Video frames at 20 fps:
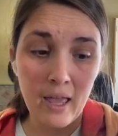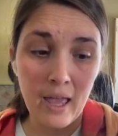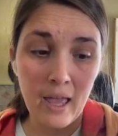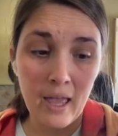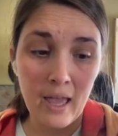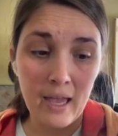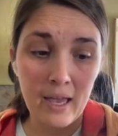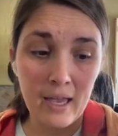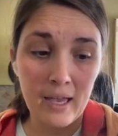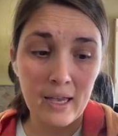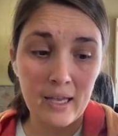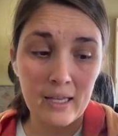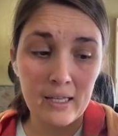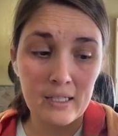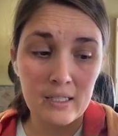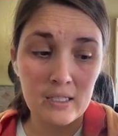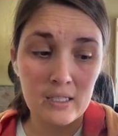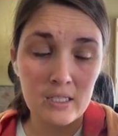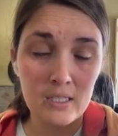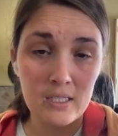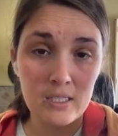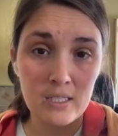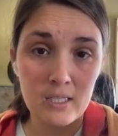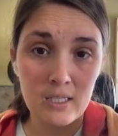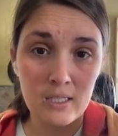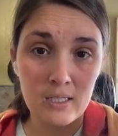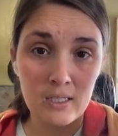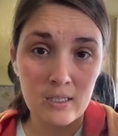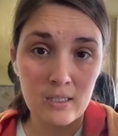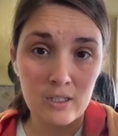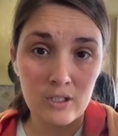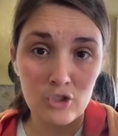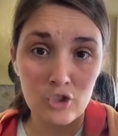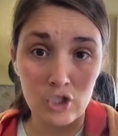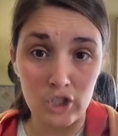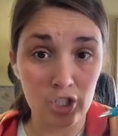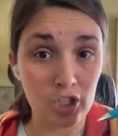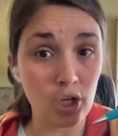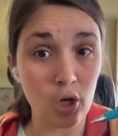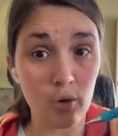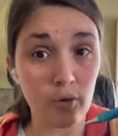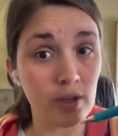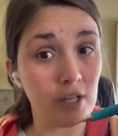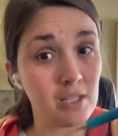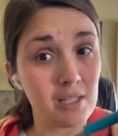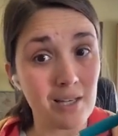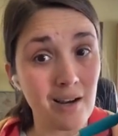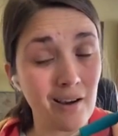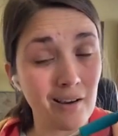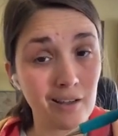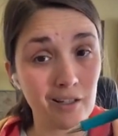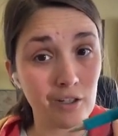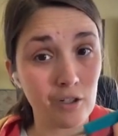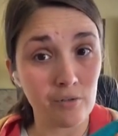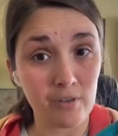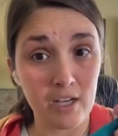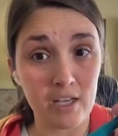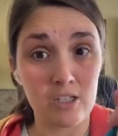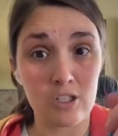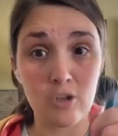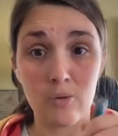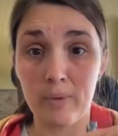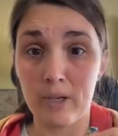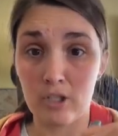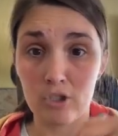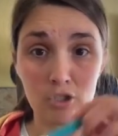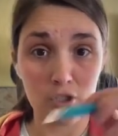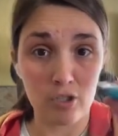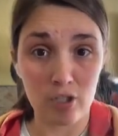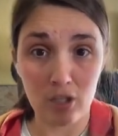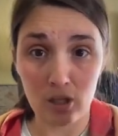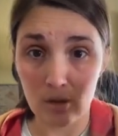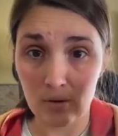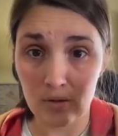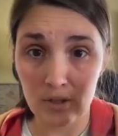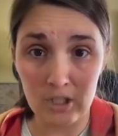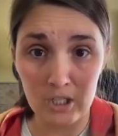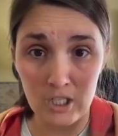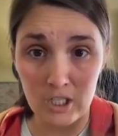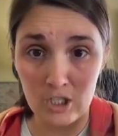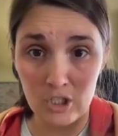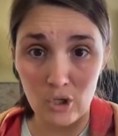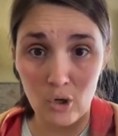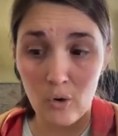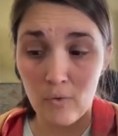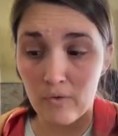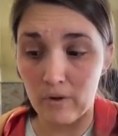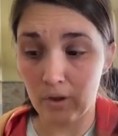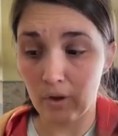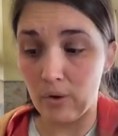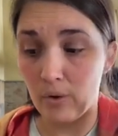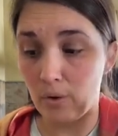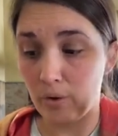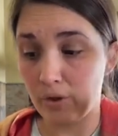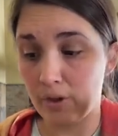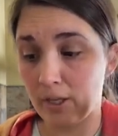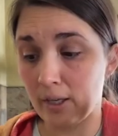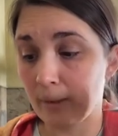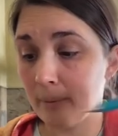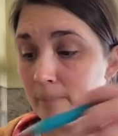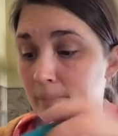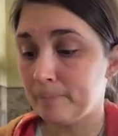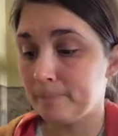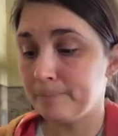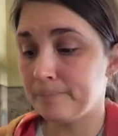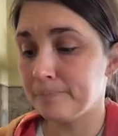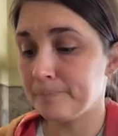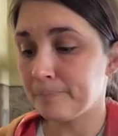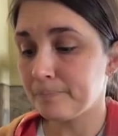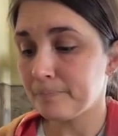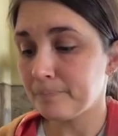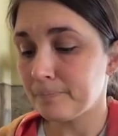and just know that it's not going to erase. So make sure that you stitch over the whole thing. I